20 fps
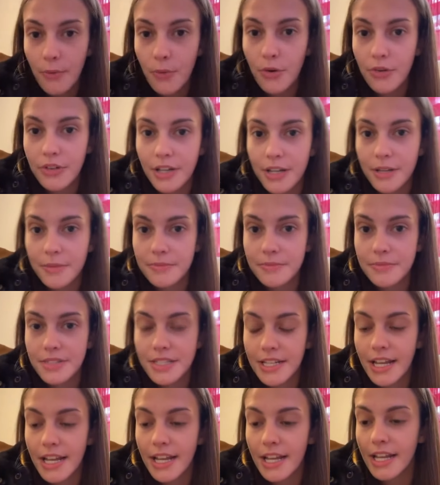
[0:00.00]
I woke up
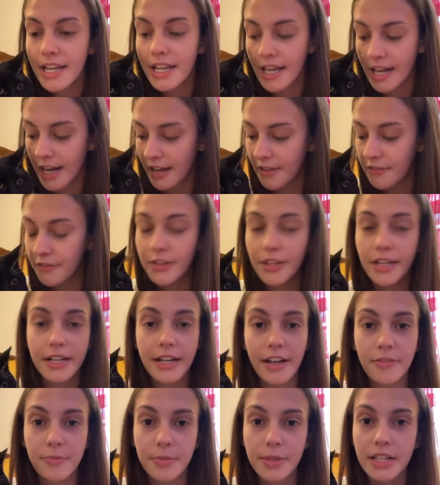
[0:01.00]
today and I feel
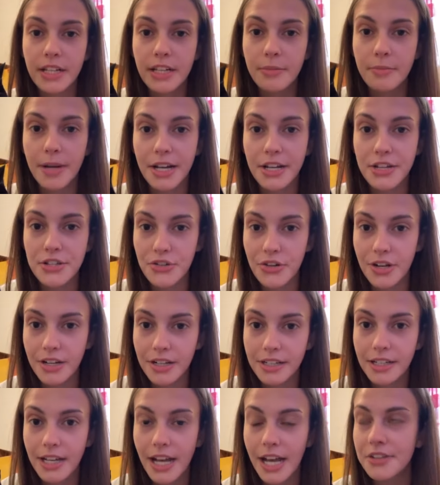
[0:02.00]
like I've been hit by a
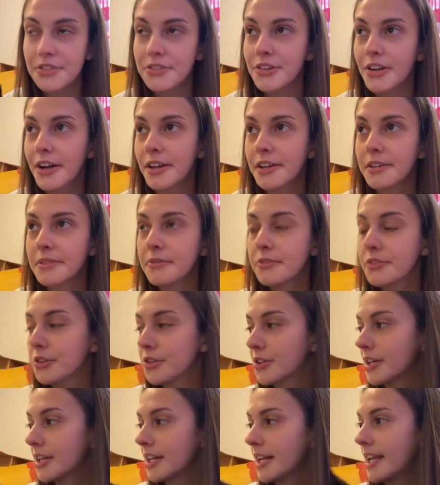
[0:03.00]
truck. I do not
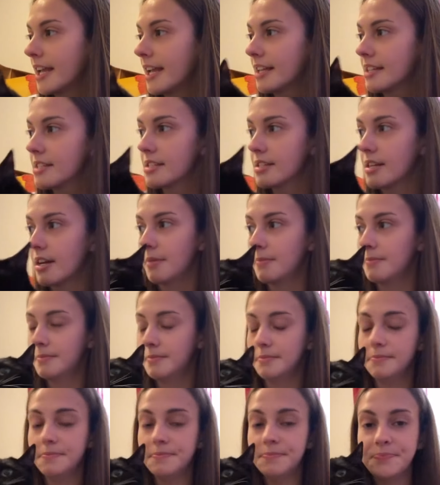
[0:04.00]
feel good. I can't stop
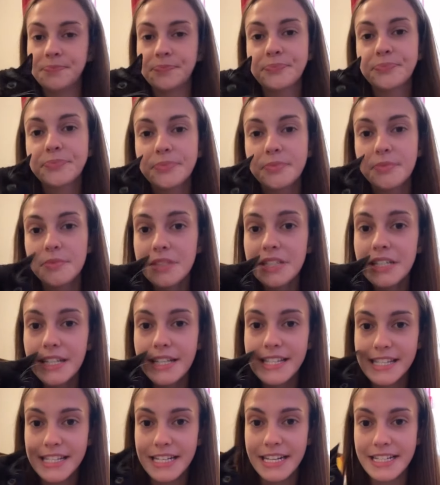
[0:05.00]

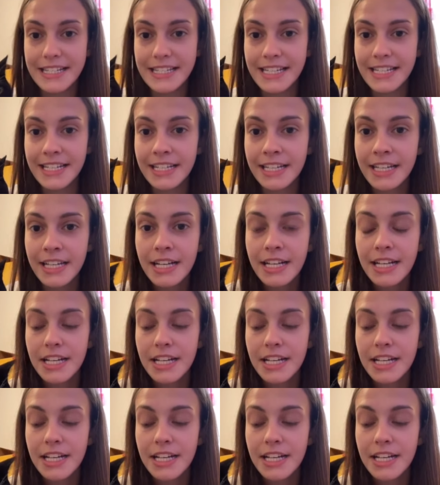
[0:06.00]
sneezing.